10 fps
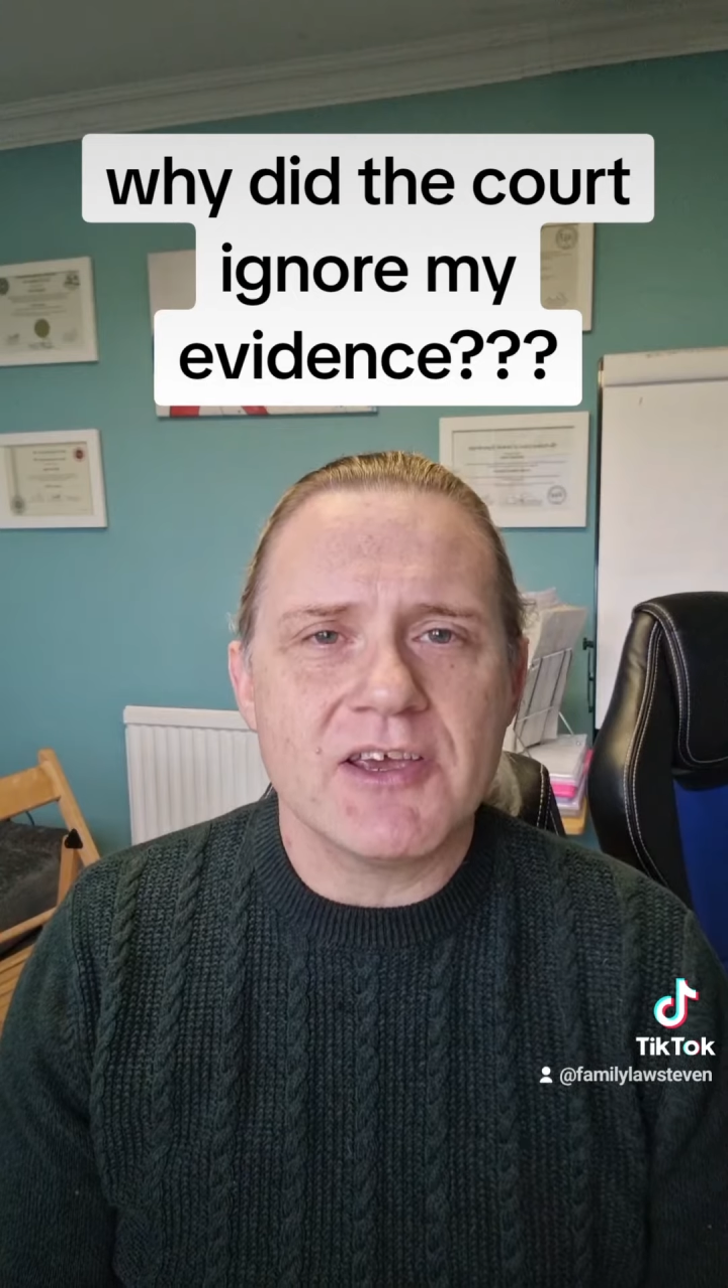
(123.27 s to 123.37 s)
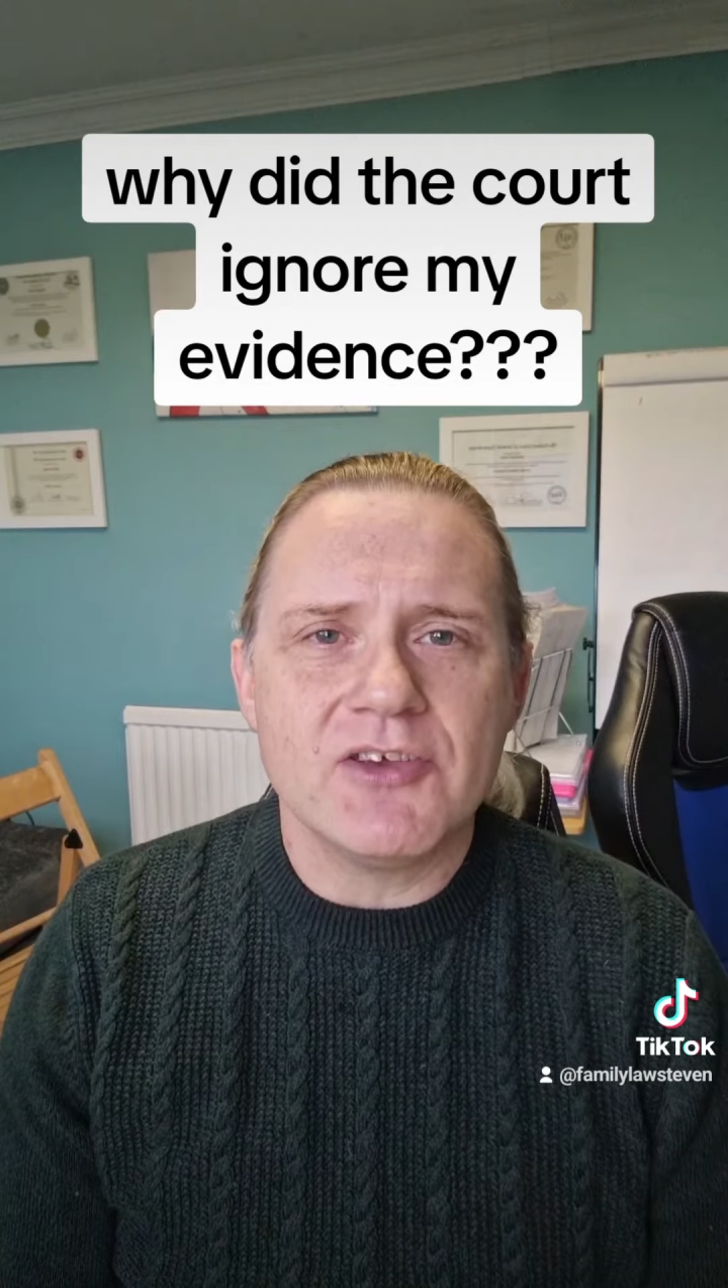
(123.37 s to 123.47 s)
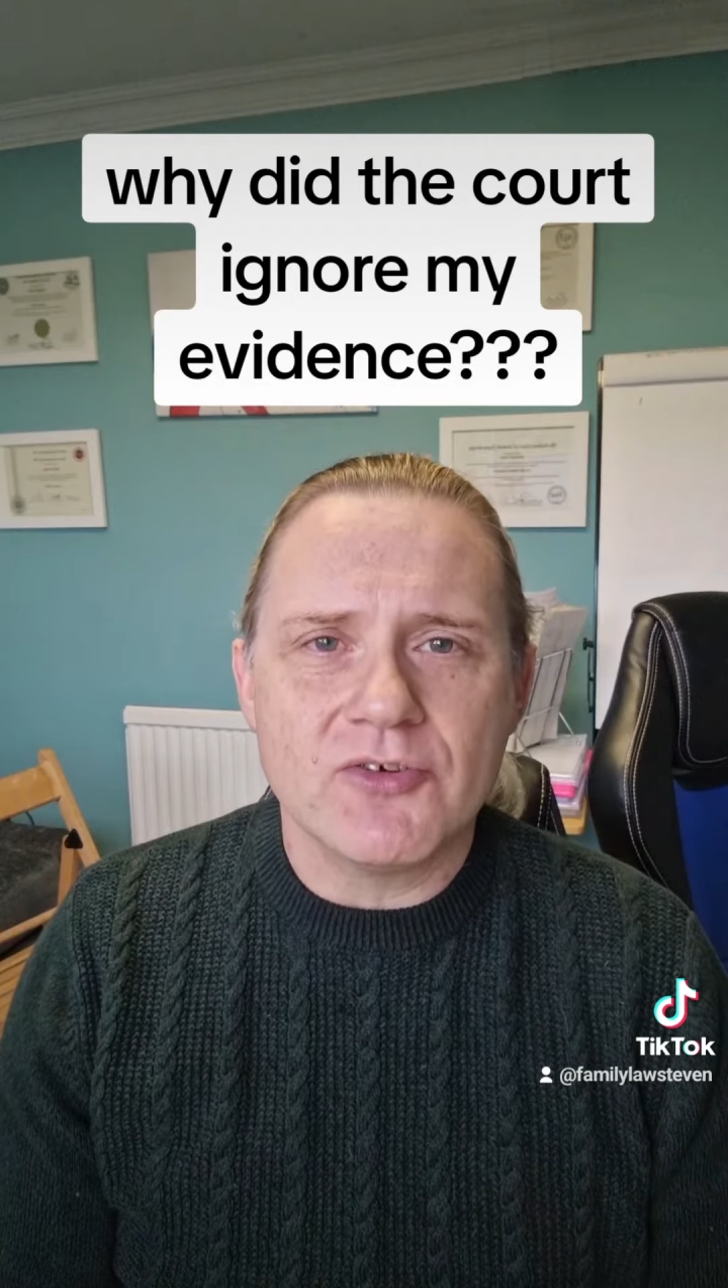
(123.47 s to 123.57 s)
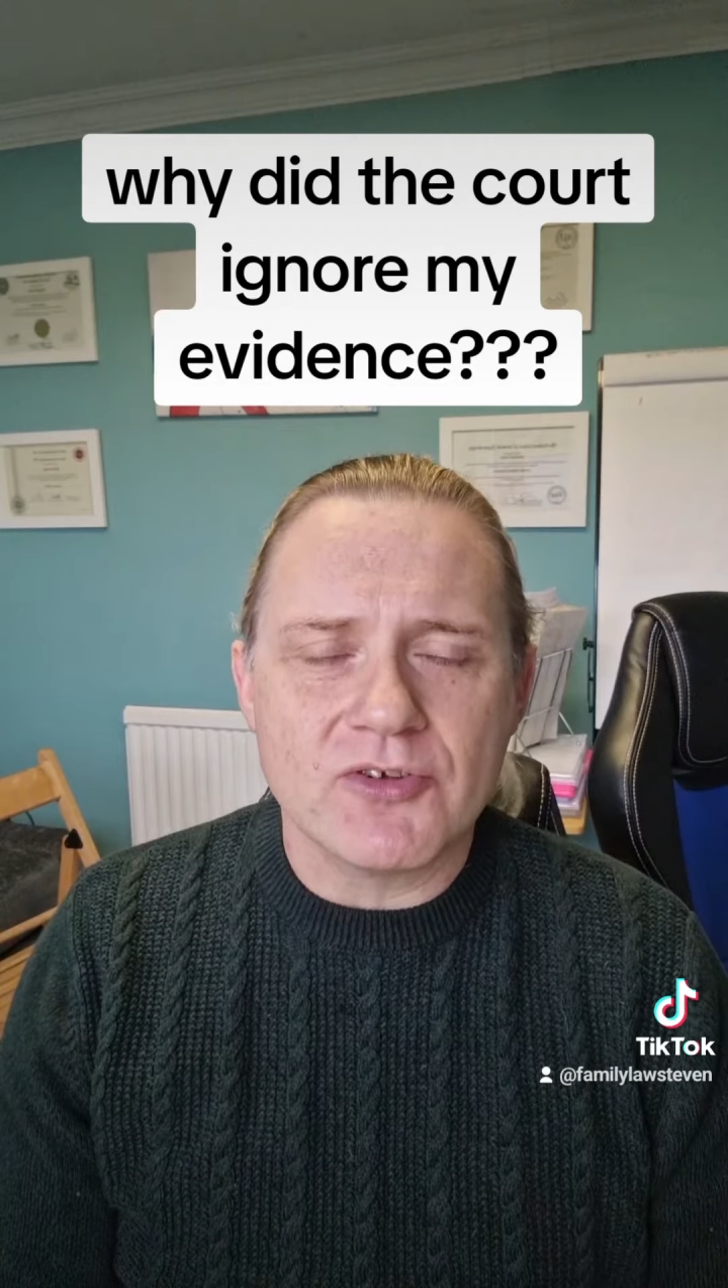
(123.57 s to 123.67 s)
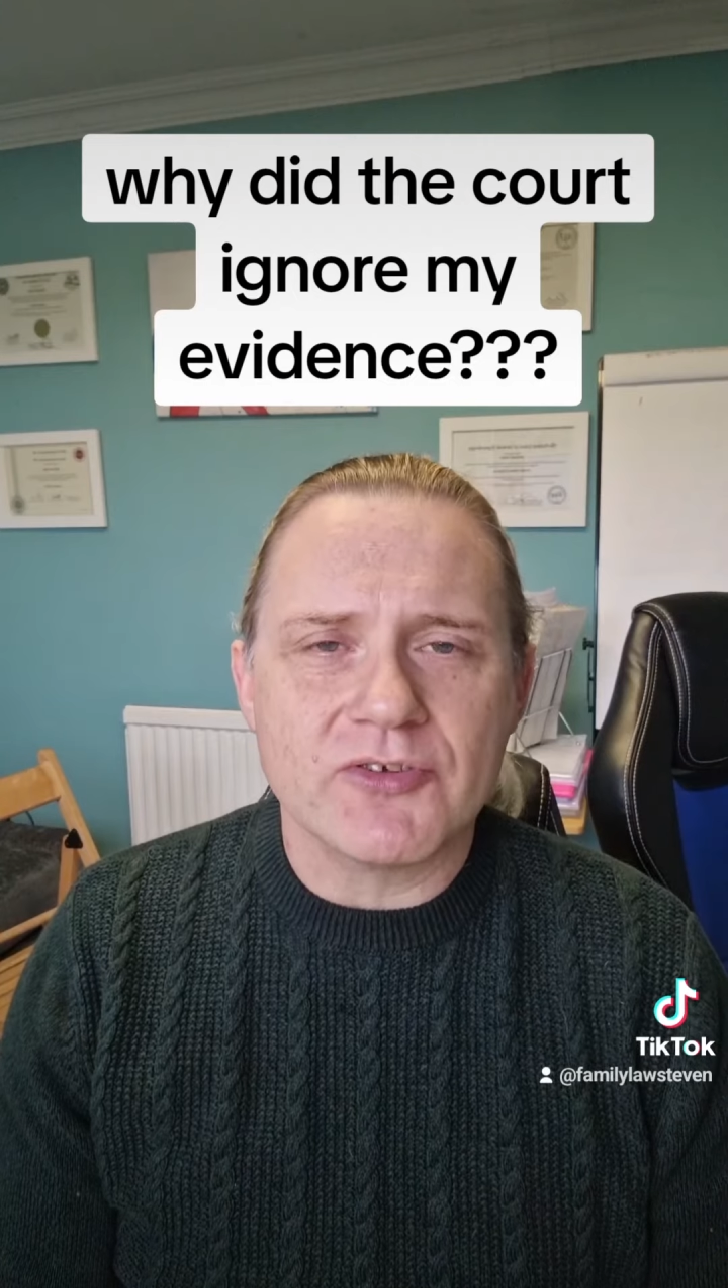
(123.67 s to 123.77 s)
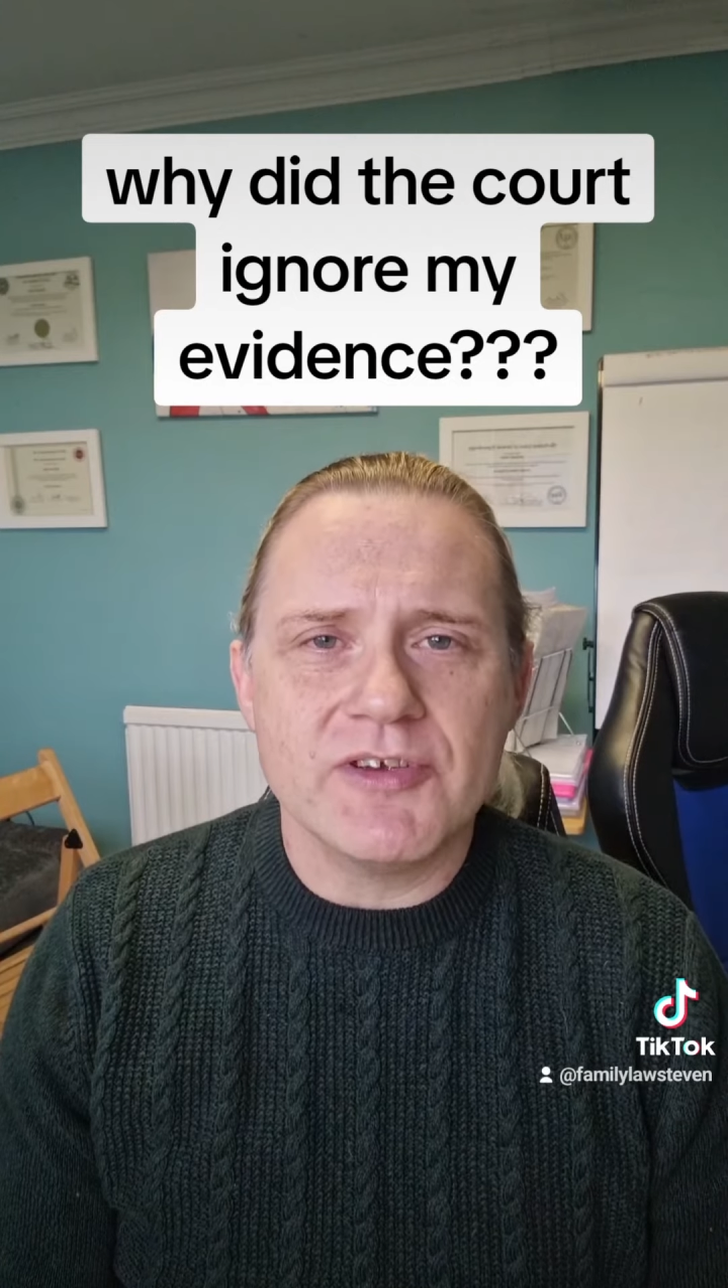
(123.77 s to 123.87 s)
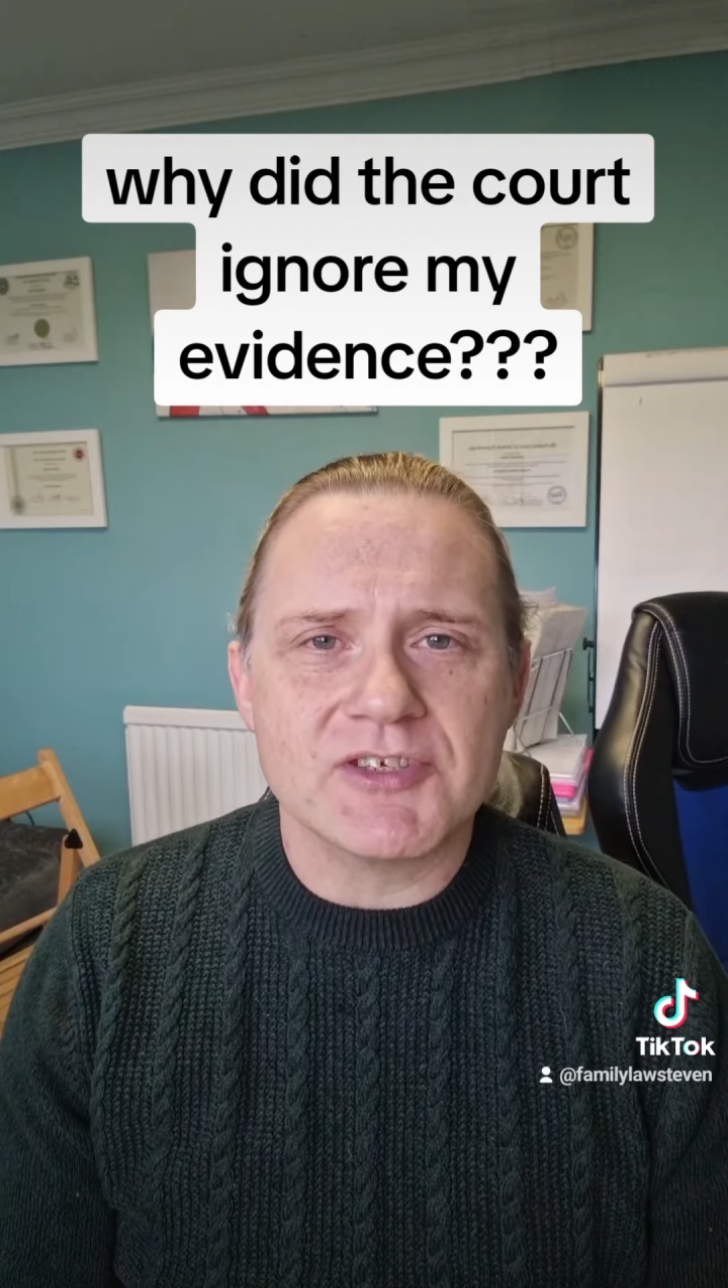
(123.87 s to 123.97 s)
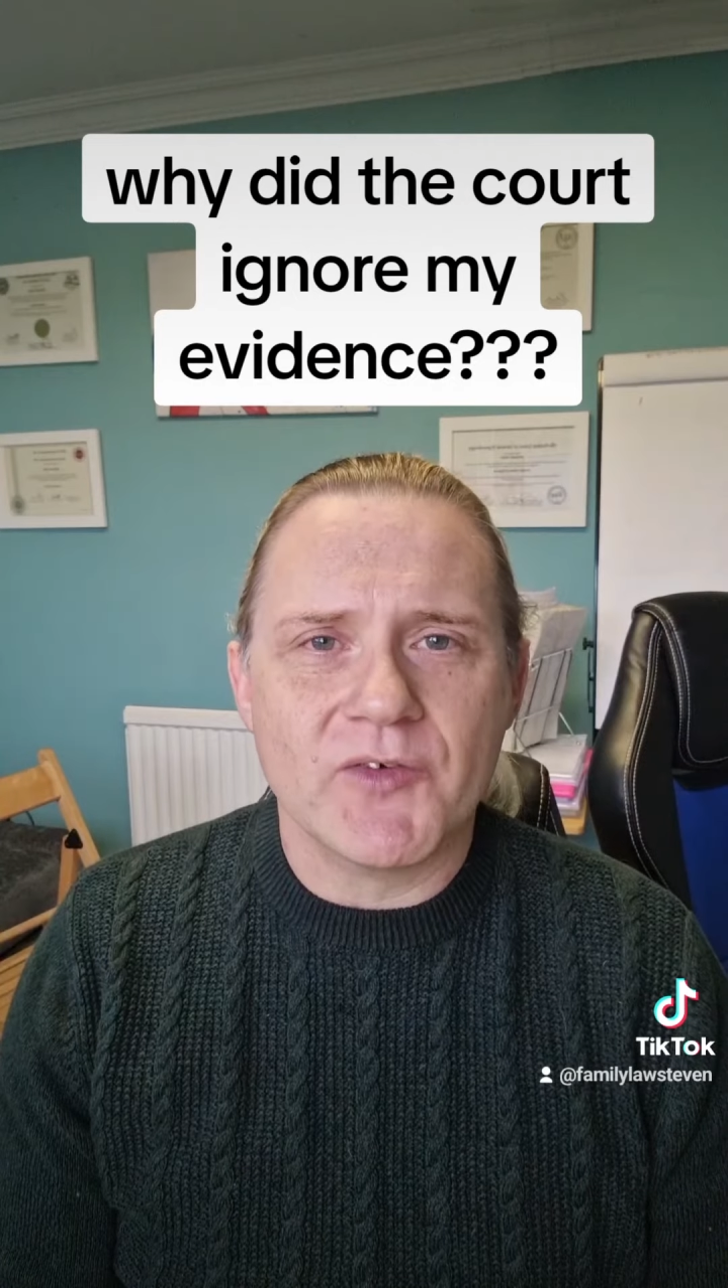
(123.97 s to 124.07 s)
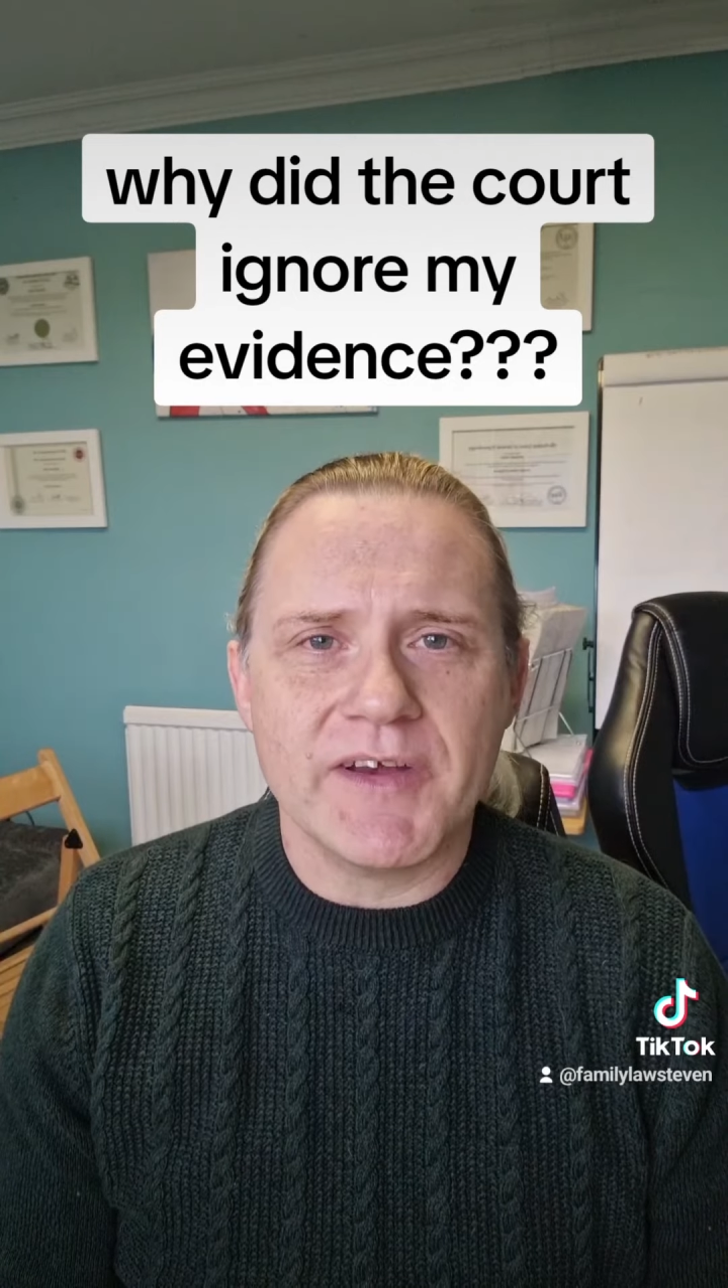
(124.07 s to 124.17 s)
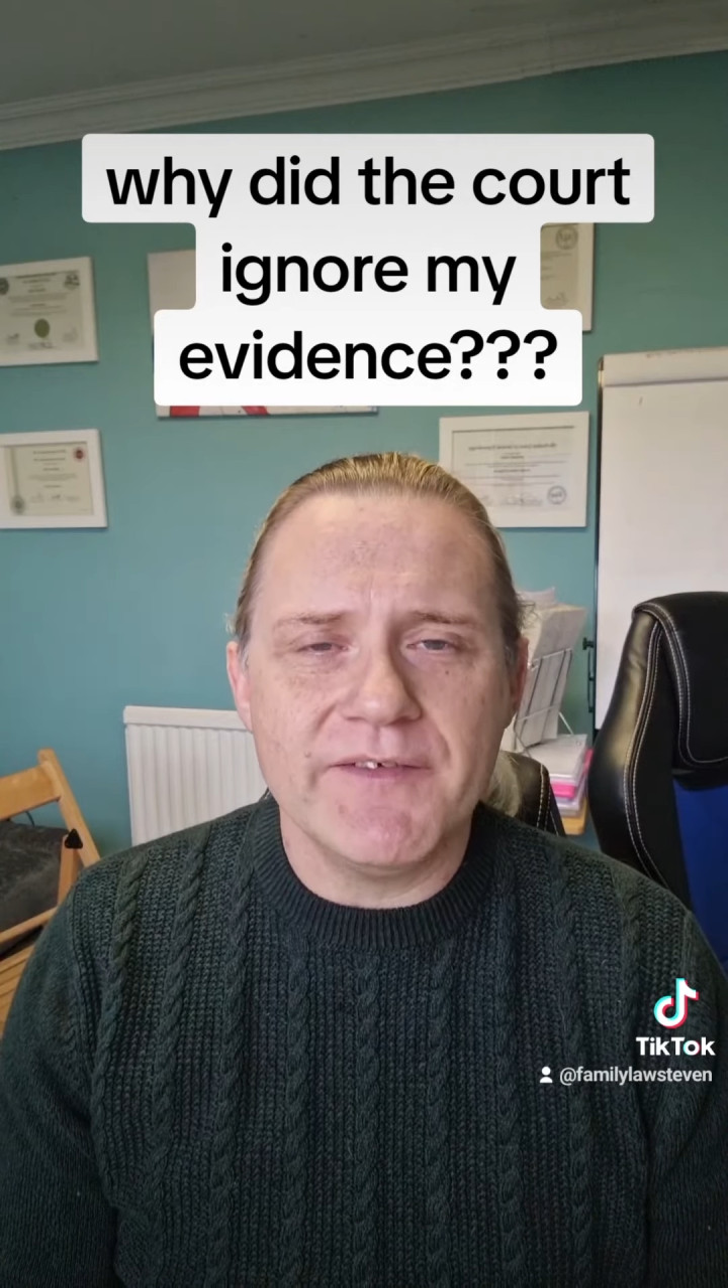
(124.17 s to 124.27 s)
you're not doing
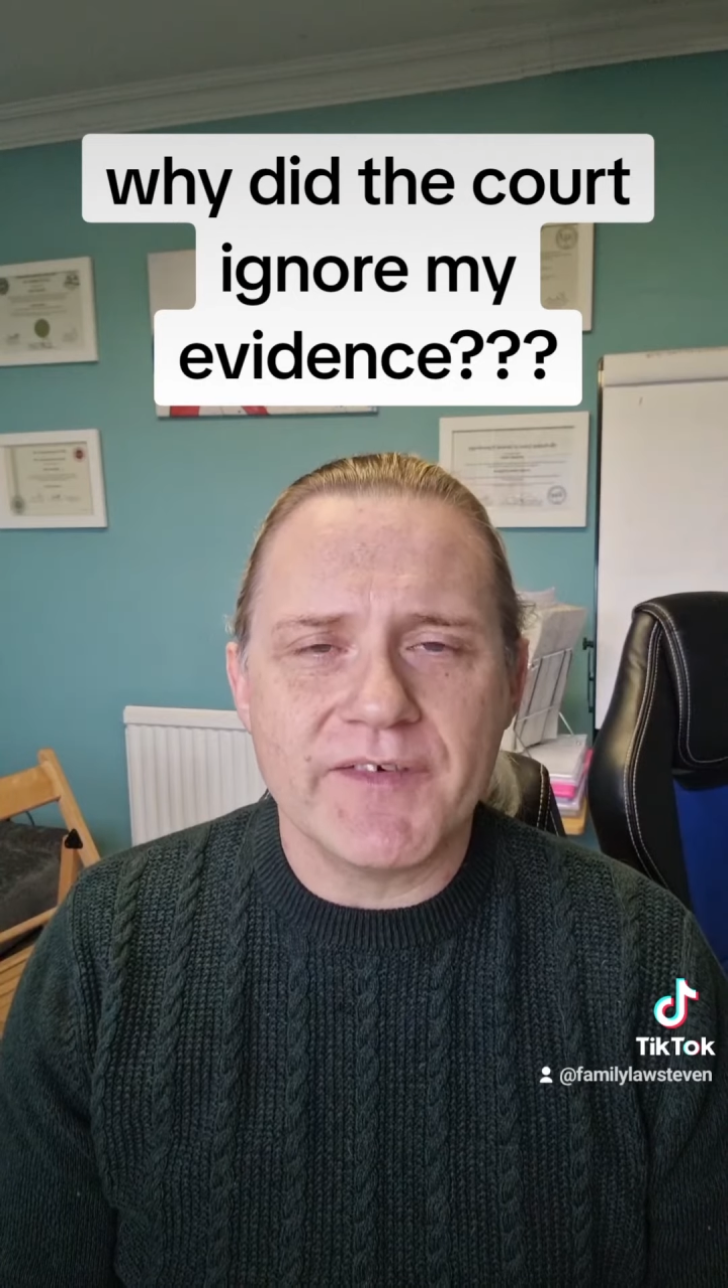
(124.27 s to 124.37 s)
yourself any